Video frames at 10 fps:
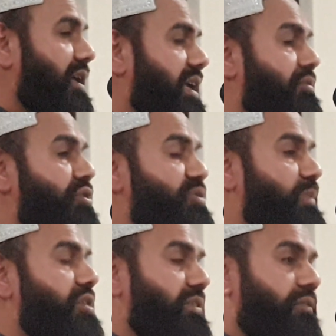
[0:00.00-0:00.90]
If you
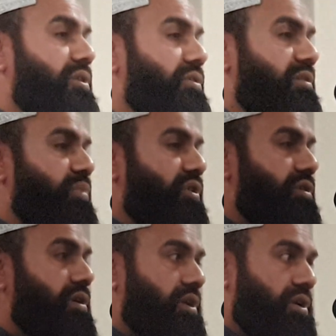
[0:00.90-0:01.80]
spend 12,000
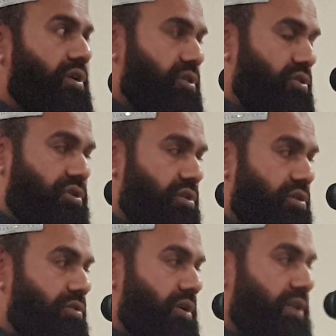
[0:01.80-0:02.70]
pound, do you know
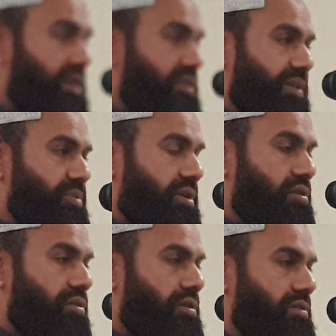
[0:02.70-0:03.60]
your Hajj accepted or
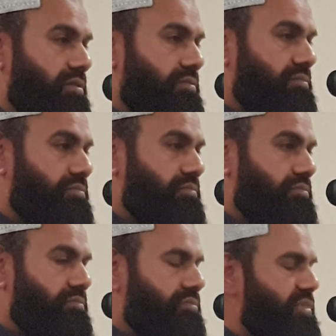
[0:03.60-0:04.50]
not?
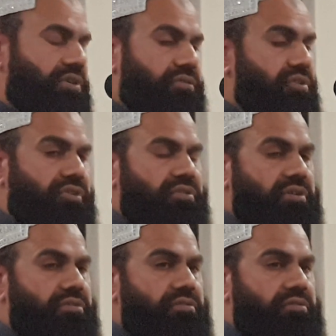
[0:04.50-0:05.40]
No, you don't know.